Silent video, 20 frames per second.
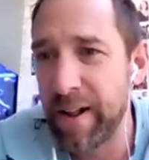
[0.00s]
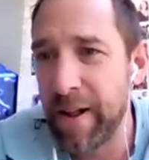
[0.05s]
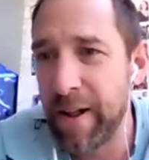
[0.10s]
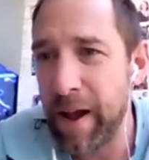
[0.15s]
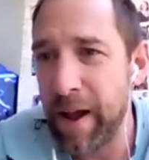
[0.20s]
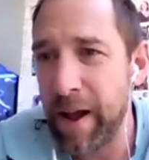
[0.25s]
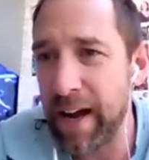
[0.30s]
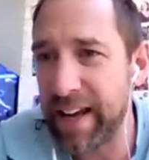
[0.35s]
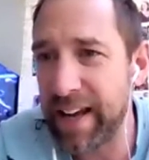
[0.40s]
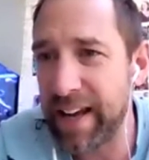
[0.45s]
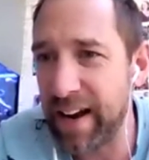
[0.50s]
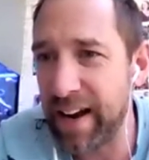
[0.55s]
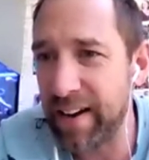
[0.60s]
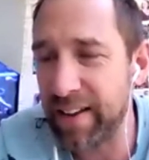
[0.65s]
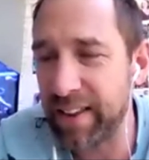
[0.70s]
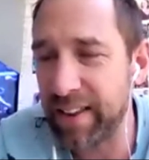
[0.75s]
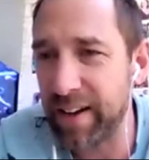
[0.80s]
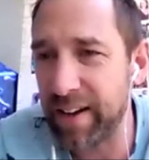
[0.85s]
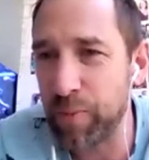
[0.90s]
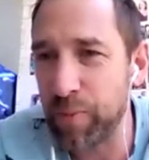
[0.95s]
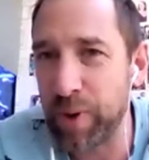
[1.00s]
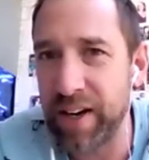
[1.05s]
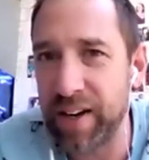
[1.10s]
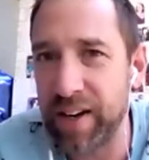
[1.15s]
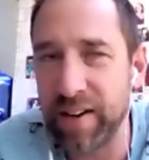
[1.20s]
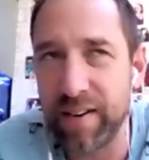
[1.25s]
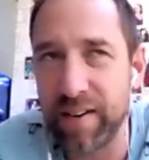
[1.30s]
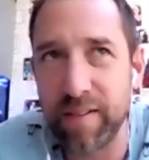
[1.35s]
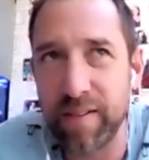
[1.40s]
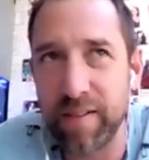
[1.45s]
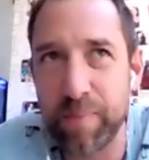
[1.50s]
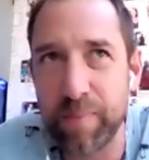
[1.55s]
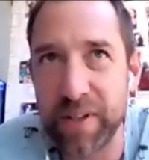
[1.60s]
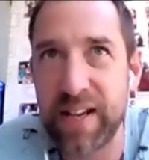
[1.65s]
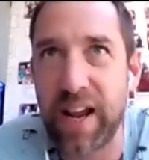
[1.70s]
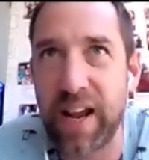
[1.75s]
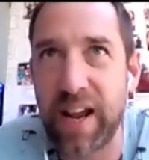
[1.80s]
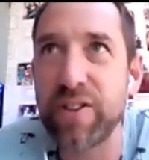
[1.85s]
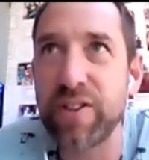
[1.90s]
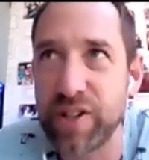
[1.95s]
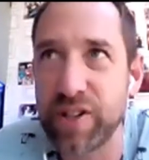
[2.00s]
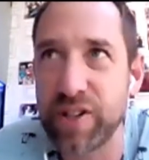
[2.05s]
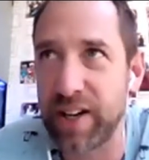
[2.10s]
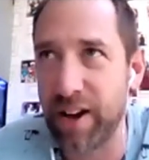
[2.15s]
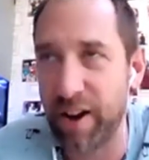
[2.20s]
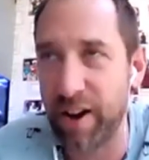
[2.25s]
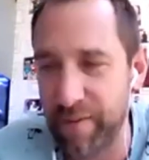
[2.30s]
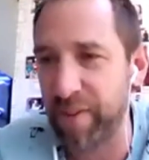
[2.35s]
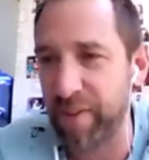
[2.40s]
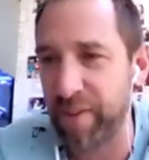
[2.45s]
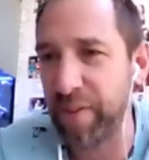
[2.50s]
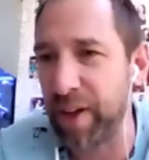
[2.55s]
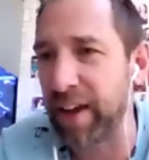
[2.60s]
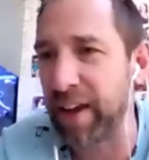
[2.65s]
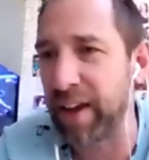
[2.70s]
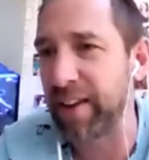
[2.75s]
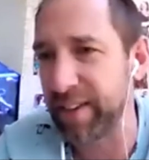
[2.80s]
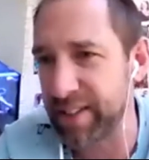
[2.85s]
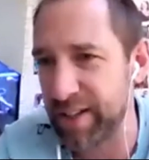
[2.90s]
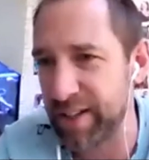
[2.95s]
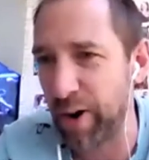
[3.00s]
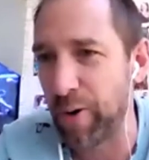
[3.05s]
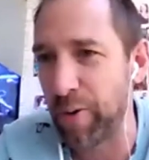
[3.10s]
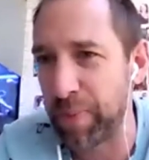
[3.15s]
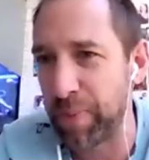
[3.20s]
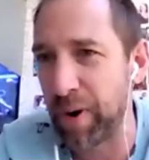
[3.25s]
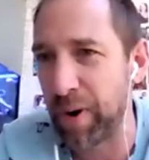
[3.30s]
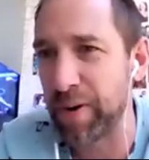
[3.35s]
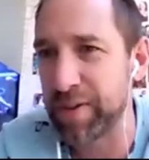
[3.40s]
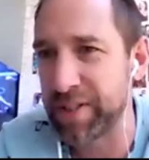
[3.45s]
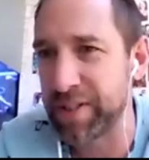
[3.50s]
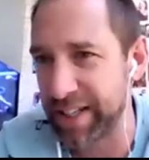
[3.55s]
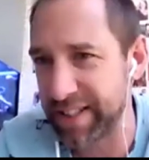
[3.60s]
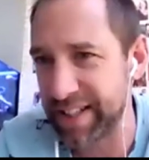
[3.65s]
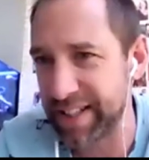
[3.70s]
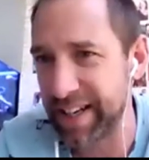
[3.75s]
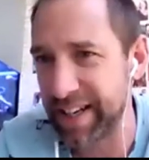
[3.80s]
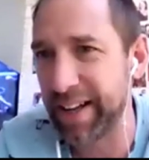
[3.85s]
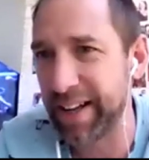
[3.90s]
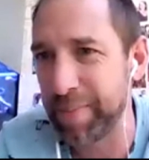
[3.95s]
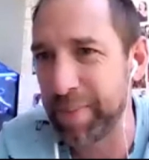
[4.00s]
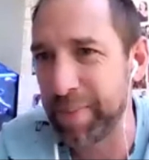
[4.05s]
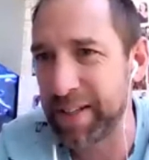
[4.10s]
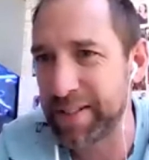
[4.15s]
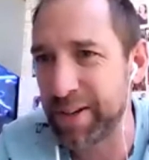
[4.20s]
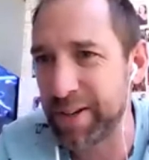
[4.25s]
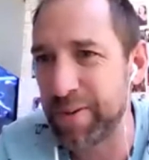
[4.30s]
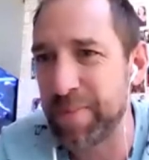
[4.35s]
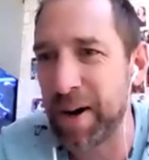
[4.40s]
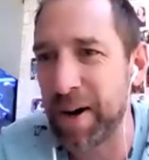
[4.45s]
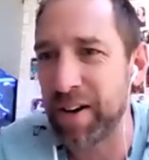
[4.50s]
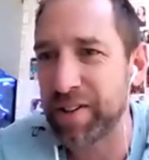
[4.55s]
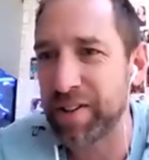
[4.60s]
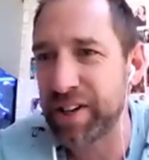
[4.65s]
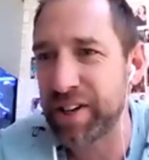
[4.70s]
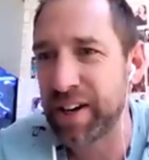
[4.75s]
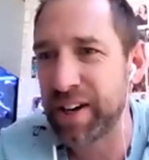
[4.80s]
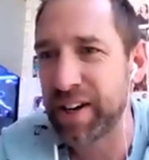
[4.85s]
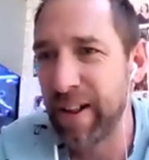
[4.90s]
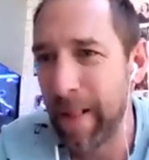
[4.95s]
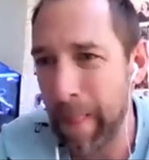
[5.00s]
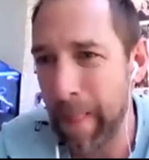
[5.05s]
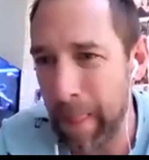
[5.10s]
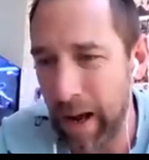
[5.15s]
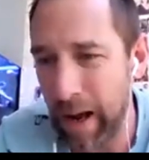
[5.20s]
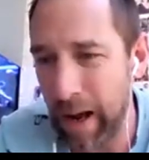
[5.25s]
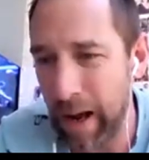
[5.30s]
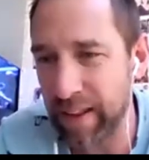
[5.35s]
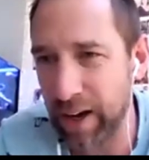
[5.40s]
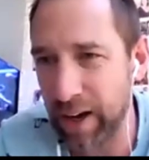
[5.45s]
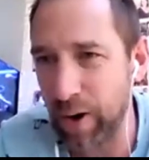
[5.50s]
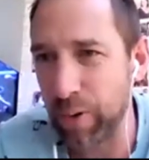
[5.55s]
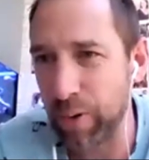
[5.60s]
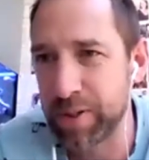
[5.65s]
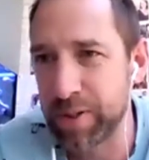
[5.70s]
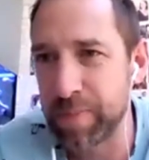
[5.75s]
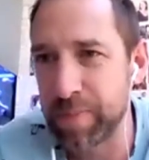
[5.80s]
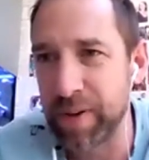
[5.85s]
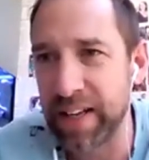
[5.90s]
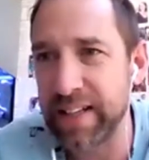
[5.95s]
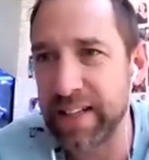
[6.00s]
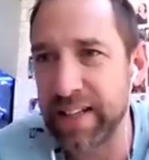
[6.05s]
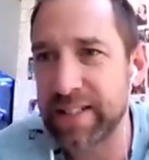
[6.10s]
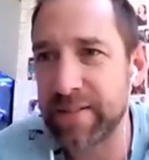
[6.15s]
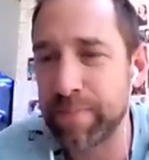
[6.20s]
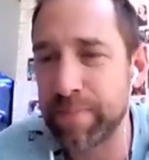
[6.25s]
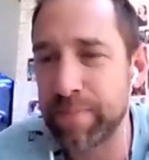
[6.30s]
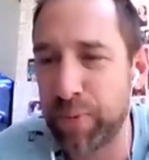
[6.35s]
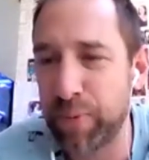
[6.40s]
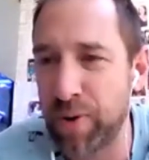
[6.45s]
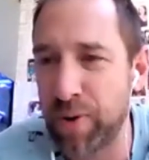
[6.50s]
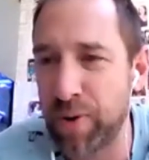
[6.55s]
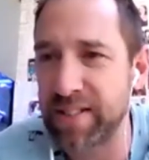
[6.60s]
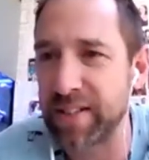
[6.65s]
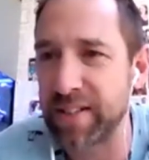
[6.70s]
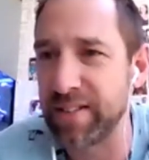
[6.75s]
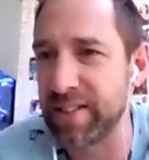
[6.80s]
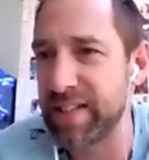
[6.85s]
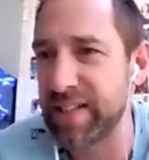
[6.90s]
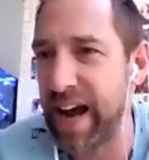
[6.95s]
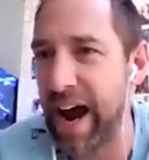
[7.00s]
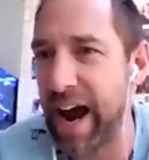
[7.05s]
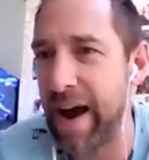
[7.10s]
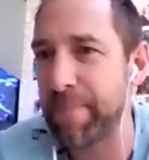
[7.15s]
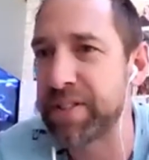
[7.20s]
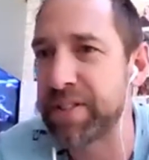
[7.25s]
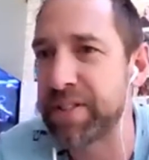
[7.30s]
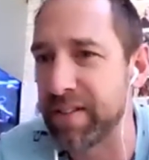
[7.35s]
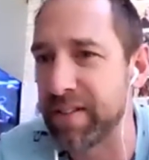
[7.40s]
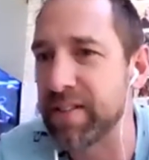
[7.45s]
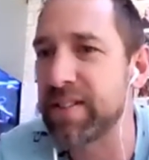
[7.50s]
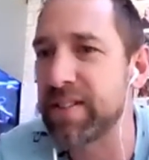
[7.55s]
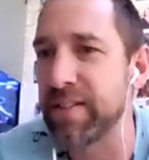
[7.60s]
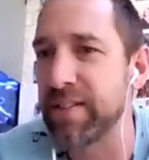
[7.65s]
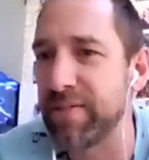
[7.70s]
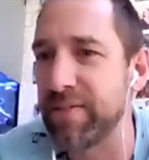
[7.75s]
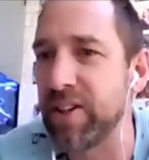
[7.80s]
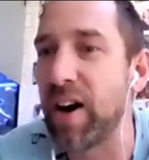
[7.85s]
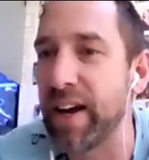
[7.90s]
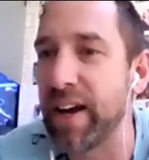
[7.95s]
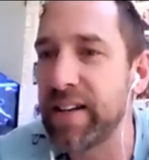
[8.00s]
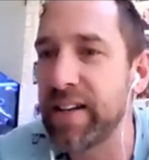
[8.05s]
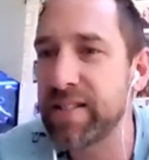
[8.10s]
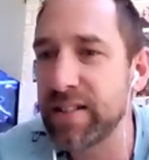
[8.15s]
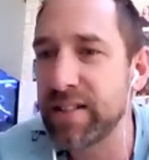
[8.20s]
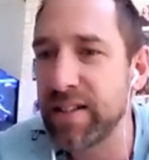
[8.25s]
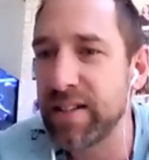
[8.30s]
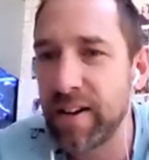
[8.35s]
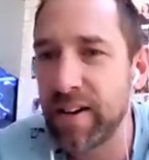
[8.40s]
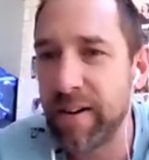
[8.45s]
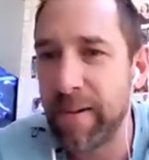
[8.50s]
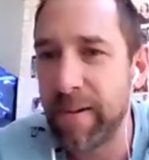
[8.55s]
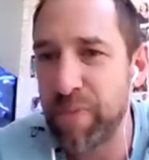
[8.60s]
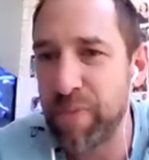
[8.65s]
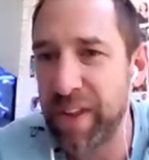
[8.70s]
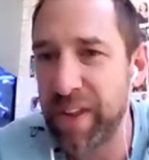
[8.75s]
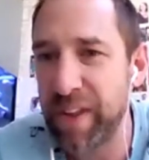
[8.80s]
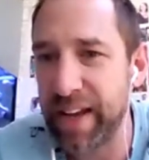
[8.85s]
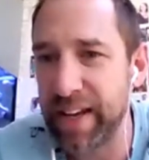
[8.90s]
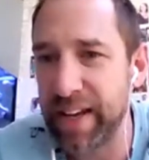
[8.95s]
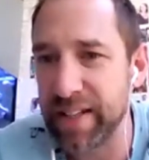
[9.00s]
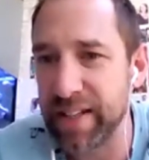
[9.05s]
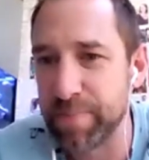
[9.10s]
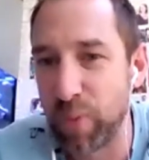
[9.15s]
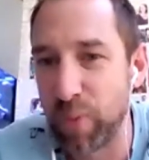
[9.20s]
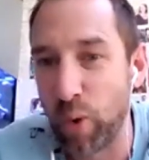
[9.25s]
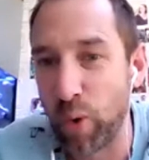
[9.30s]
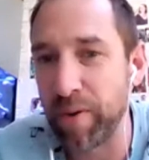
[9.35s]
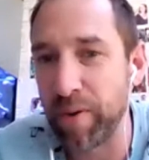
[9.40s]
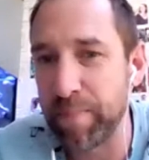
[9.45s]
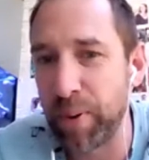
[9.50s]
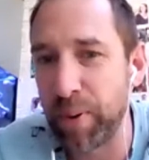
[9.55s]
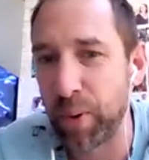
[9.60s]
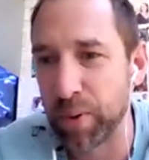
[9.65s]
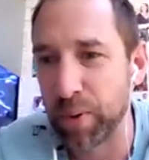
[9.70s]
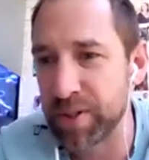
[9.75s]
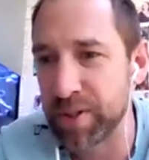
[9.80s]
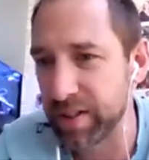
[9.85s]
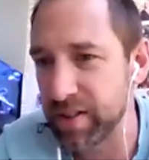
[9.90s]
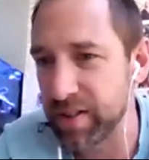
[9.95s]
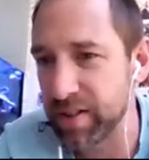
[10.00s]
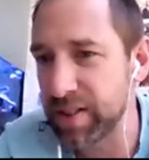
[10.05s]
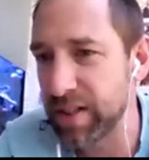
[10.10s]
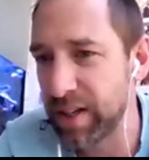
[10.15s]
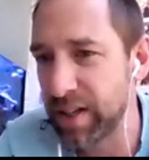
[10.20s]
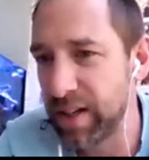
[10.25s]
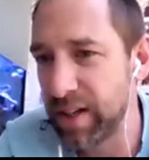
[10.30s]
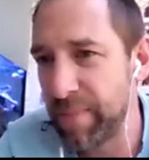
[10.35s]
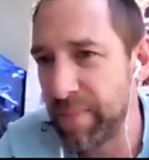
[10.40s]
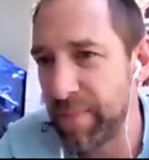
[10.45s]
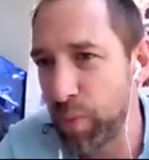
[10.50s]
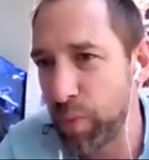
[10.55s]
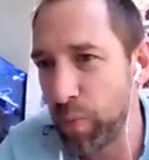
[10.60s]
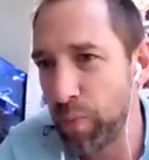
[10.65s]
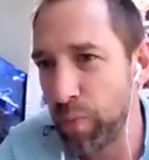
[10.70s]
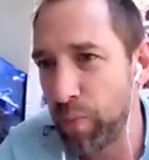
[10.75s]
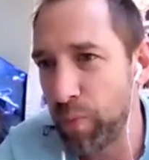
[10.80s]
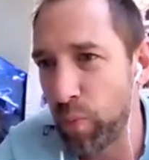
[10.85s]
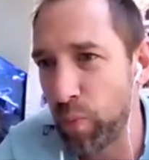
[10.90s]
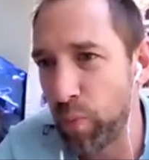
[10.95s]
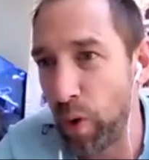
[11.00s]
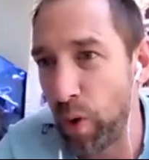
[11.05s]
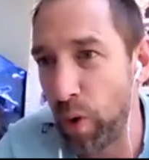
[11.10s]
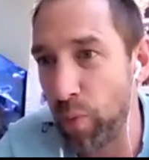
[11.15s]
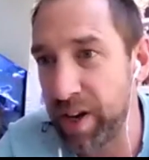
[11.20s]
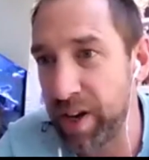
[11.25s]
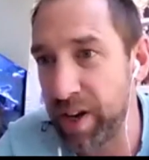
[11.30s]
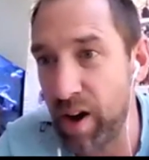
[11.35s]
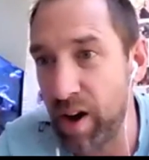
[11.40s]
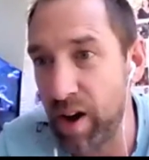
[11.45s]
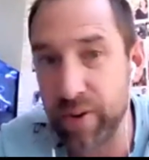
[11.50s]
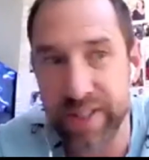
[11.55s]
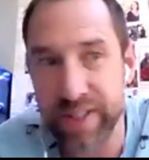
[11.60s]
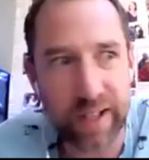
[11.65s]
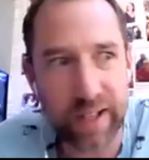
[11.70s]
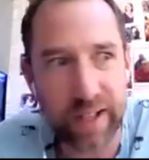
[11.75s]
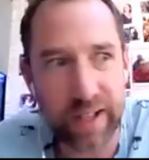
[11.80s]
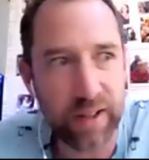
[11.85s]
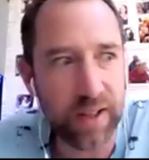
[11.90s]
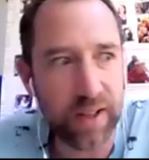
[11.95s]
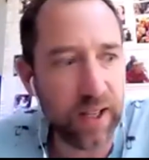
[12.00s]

again, I think we potentially overthink this whole process a little bit too much. I think ultimately it's presence, absence of light is more important. What we know is that